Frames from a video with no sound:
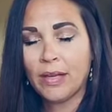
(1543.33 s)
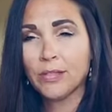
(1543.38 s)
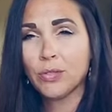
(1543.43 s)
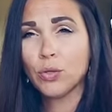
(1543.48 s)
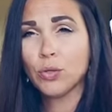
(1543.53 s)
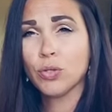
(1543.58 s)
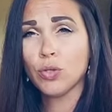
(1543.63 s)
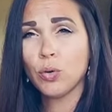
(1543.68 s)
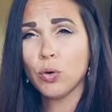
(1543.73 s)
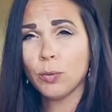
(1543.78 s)

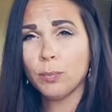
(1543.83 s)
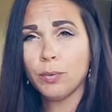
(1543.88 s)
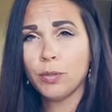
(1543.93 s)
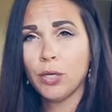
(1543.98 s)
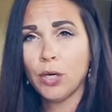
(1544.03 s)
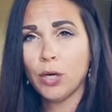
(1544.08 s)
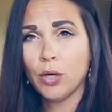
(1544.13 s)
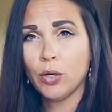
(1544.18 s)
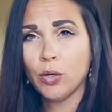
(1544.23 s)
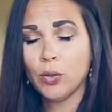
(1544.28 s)
So
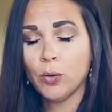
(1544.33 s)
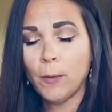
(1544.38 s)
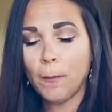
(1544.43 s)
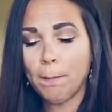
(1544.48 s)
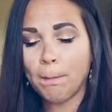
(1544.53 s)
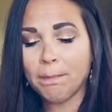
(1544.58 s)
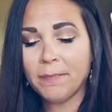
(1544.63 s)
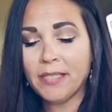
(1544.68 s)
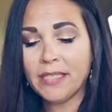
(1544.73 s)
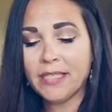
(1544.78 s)

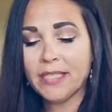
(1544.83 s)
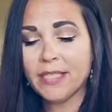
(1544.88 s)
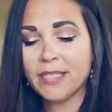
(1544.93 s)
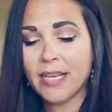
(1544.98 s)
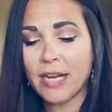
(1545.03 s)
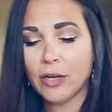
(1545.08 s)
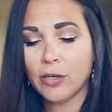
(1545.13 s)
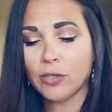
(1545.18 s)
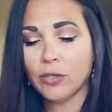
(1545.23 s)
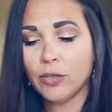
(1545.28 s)
Scorpio, this
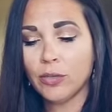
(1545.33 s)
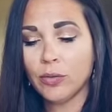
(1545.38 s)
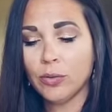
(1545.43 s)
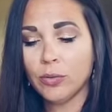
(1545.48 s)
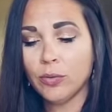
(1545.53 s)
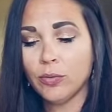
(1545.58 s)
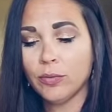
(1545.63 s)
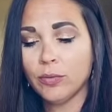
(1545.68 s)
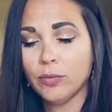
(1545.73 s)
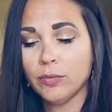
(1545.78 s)
is how
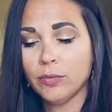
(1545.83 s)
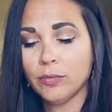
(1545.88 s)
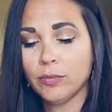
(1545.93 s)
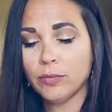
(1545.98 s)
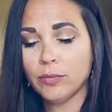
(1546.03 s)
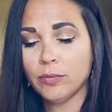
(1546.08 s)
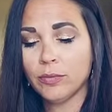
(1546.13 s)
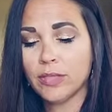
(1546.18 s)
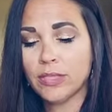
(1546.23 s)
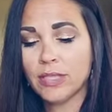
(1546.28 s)
you,
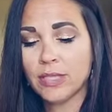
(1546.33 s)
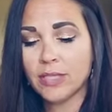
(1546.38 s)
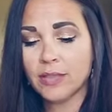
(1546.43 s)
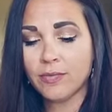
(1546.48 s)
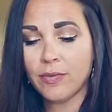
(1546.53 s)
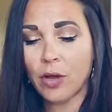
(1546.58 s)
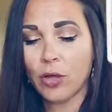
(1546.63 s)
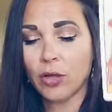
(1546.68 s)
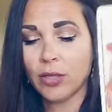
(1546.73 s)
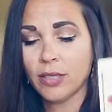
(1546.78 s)
this
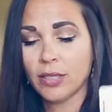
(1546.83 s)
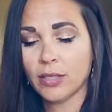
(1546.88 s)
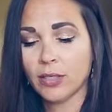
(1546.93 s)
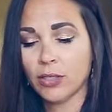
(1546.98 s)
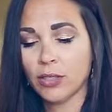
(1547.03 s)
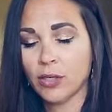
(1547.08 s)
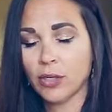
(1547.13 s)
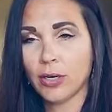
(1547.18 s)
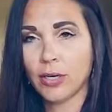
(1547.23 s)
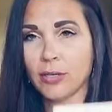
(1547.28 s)
is falling
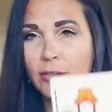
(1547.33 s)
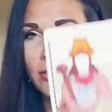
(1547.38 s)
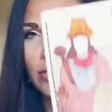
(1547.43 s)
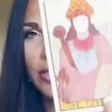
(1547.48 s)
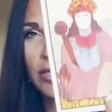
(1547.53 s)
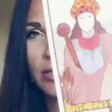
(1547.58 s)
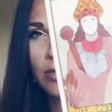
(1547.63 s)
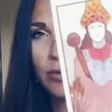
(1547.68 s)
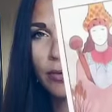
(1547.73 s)
in your energy.